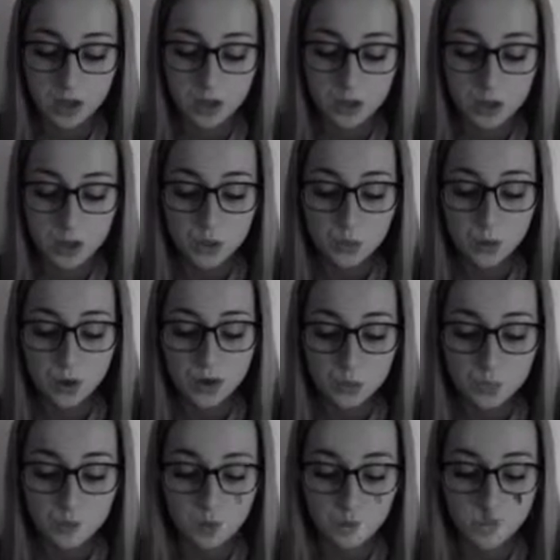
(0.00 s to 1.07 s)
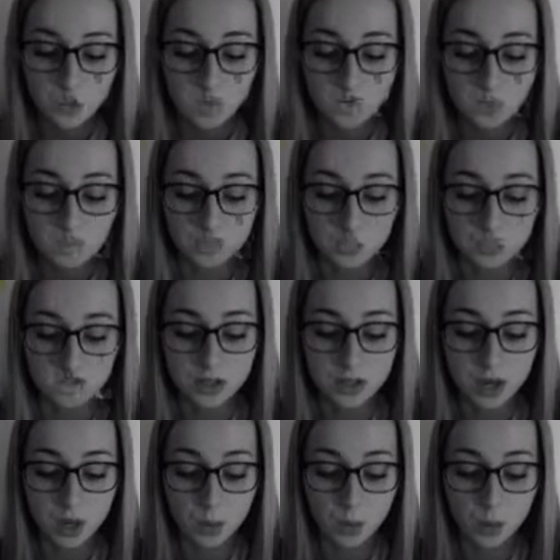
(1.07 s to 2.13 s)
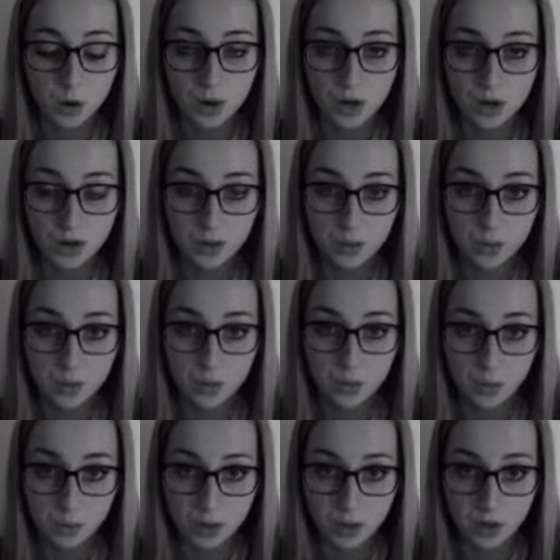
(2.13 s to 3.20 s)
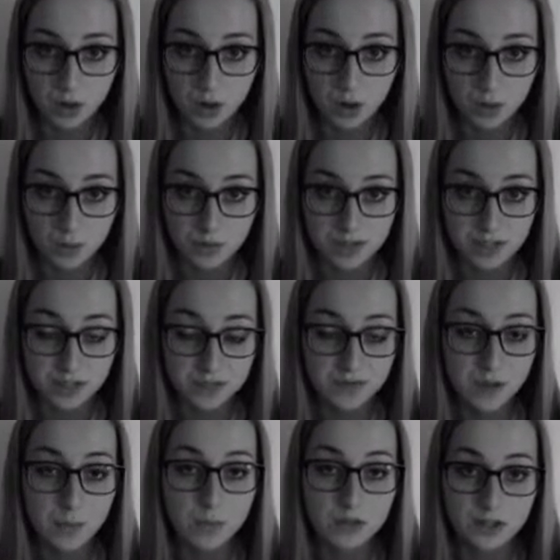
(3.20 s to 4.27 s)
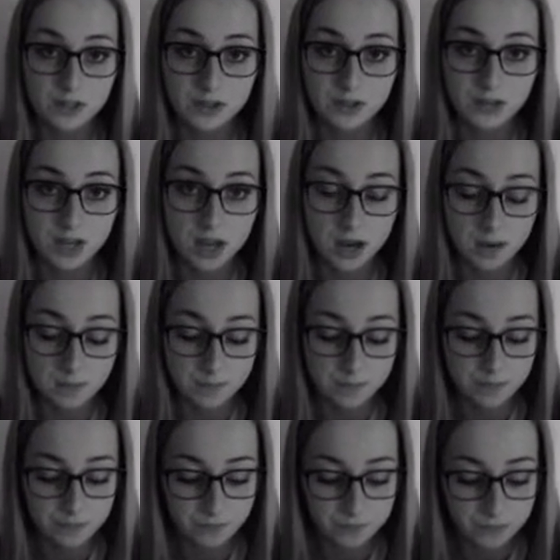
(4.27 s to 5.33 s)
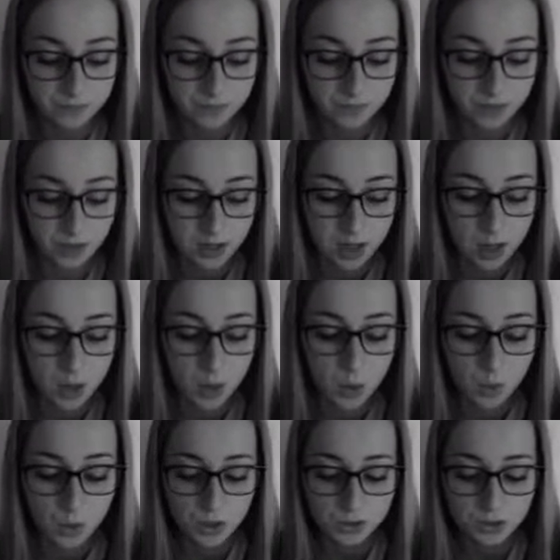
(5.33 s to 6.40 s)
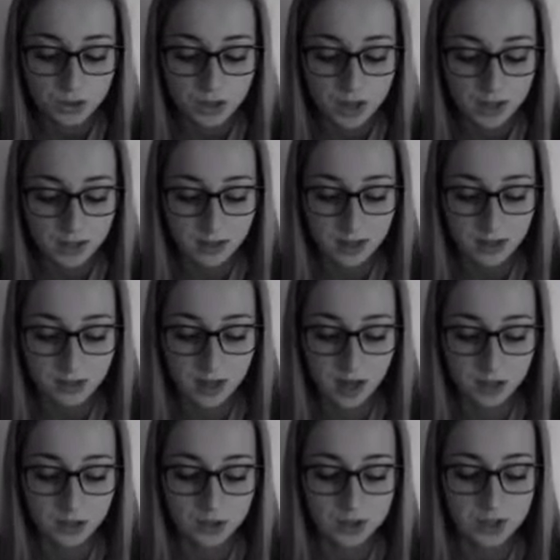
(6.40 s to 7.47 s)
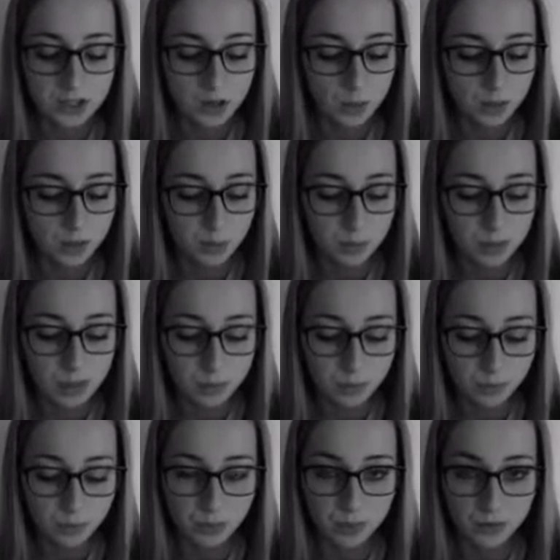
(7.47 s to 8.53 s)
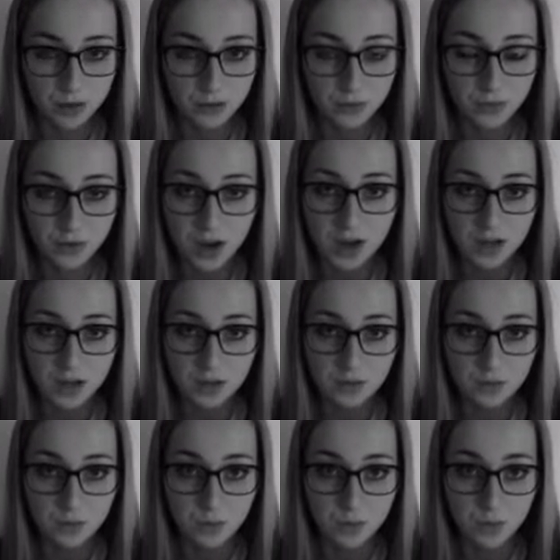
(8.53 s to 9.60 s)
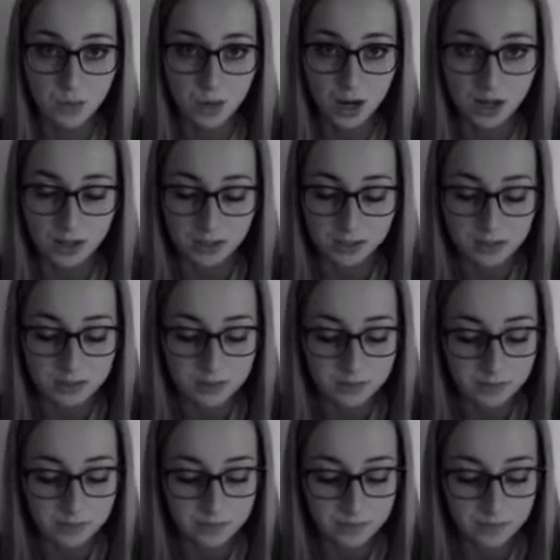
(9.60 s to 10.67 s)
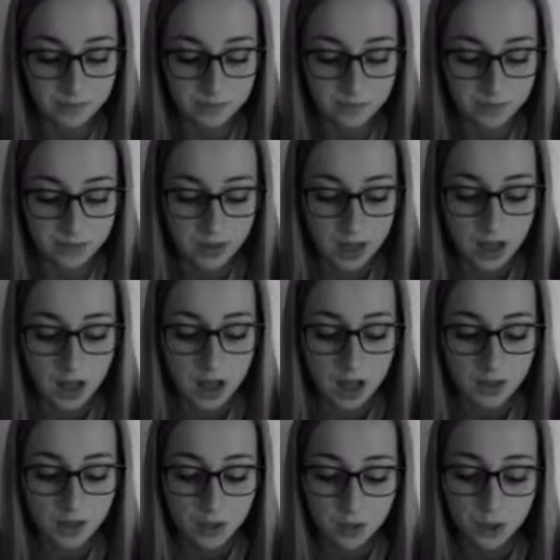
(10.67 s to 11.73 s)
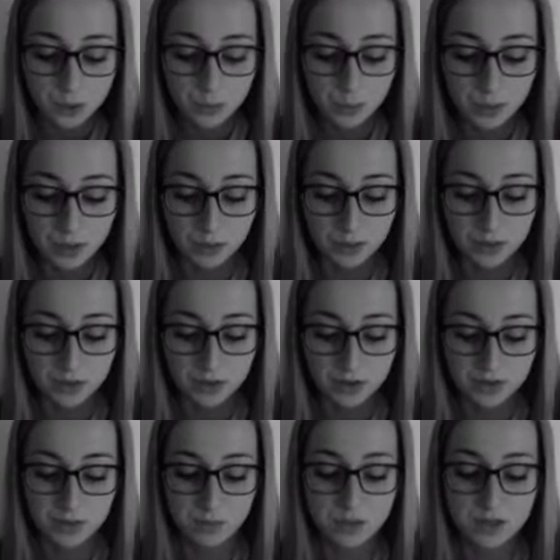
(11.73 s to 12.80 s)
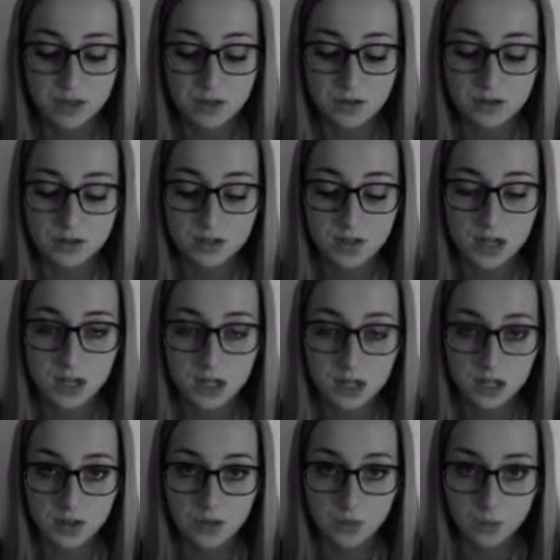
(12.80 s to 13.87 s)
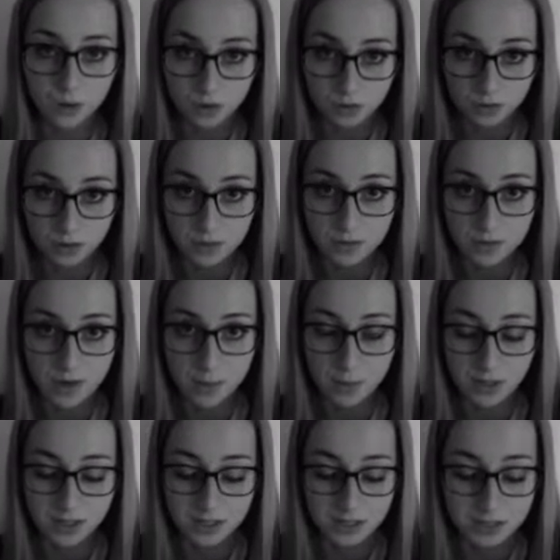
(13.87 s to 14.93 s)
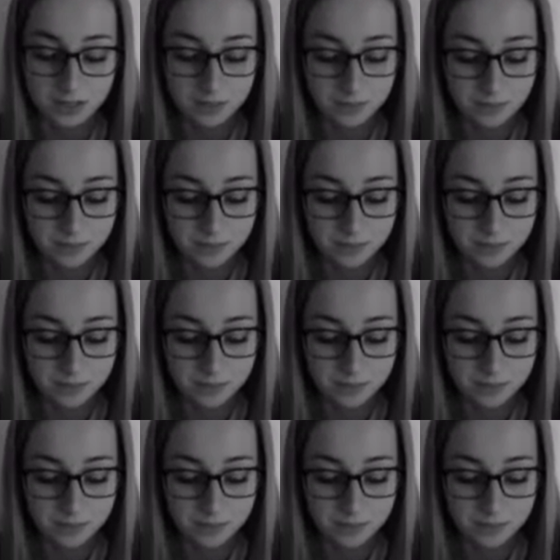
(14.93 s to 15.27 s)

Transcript: Just 1 in 4 Americans and 1 in 3 women call themselves feminists today. When you look at it like that, you see how many people are not fighting for women's rights. That could be because they're misunderstanding the word feminist.